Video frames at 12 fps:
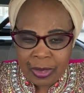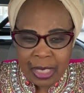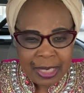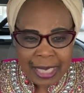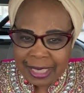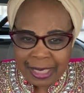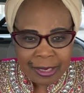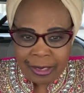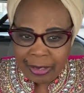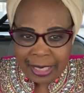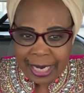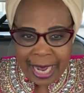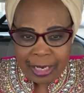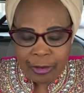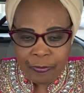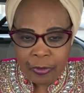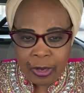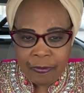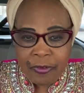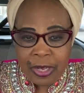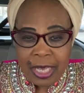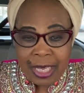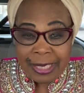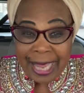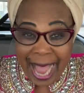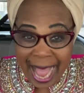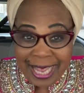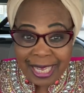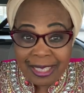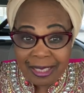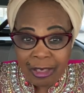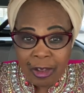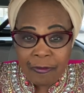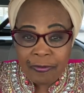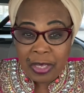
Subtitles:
That is not the kind of love. The highest love,